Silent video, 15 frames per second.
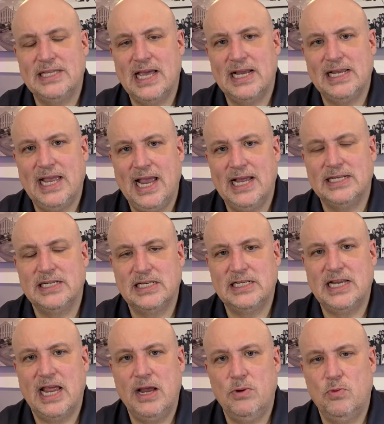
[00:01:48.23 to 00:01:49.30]
that Kansas
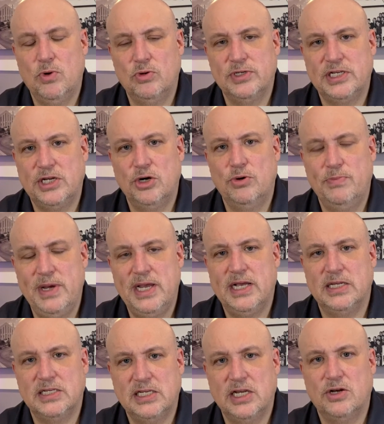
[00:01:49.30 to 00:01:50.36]
State will still be
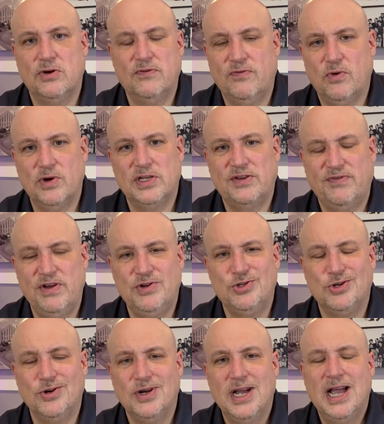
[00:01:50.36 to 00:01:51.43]
considered for his
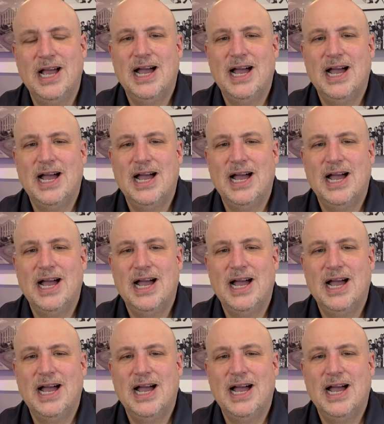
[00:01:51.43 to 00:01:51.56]
future,